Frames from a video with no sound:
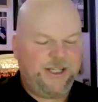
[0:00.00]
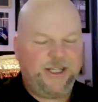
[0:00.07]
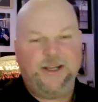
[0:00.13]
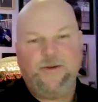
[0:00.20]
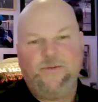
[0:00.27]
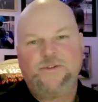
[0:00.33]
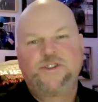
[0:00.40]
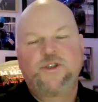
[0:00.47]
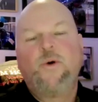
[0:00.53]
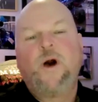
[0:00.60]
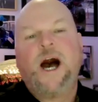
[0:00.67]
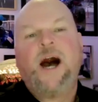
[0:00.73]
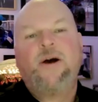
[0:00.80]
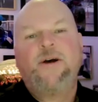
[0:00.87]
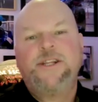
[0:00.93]
so
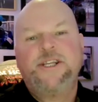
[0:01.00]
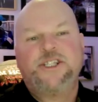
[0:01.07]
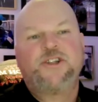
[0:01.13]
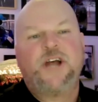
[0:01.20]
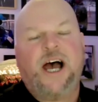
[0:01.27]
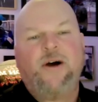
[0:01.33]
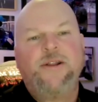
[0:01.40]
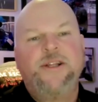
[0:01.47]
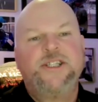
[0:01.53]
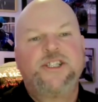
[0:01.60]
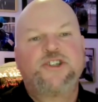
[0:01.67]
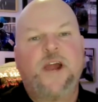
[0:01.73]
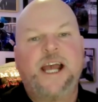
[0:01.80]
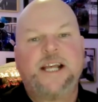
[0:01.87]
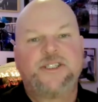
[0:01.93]
how are these
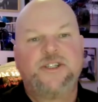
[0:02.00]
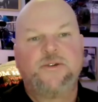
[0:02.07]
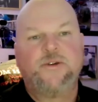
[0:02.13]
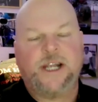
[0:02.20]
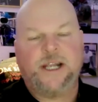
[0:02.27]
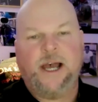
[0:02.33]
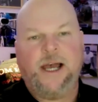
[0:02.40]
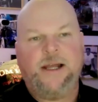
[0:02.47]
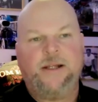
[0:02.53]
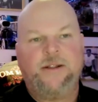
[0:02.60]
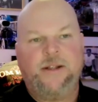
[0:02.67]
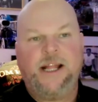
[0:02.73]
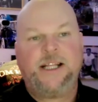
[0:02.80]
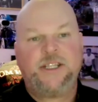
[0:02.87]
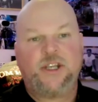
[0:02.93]
tracks doing?
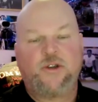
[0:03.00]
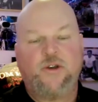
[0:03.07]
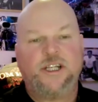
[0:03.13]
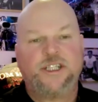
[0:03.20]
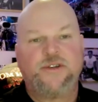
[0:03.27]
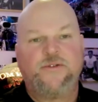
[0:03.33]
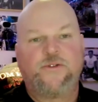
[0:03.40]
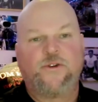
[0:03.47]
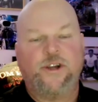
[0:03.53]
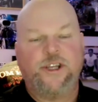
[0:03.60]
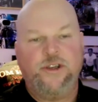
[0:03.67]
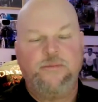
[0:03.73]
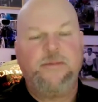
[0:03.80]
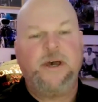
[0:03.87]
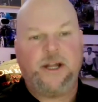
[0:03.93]
That's a question for you.
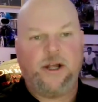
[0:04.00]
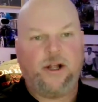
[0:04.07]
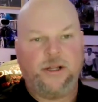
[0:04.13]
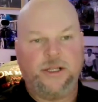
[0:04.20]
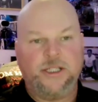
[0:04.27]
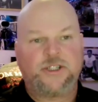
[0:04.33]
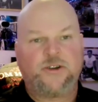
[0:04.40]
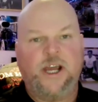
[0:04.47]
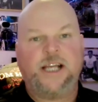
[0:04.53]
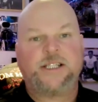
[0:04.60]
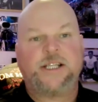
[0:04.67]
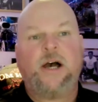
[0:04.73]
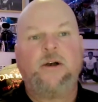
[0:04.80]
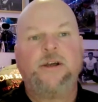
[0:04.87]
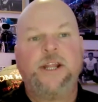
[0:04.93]
You've been to all these tracks.
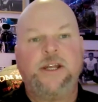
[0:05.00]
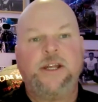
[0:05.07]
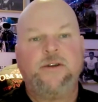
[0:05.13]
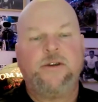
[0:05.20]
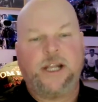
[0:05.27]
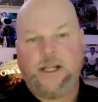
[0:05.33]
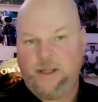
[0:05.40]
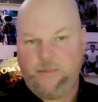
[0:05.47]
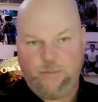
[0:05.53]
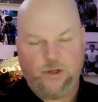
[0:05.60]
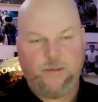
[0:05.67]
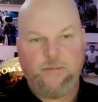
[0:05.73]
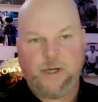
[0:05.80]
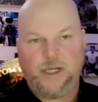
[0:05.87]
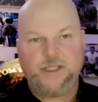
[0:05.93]
How are they doing? Are they
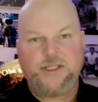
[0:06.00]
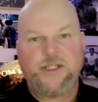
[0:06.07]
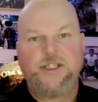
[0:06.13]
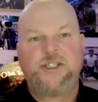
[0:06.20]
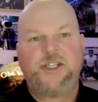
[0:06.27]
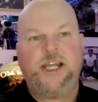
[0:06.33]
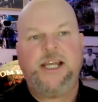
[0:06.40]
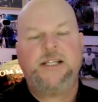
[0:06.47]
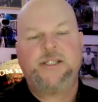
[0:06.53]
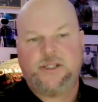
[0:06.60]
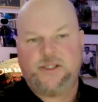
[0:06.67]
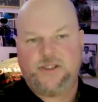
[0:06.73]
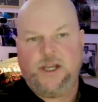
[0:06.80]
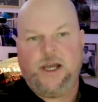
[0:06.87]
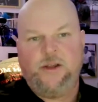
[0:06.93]
putting butts in the stands?
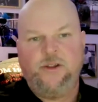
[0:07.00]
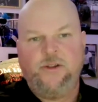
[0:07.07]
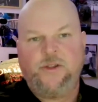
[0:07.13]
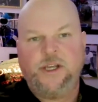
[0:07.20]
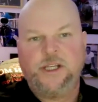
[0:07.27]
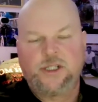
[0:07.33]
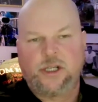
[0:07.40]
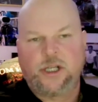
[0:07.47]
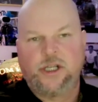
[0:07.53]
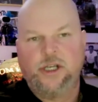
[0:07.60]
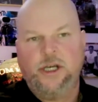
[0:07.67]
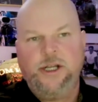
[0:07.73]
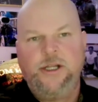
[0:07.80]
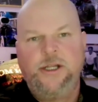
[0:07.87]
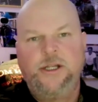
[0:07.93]
Do things look
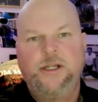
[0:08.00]
good?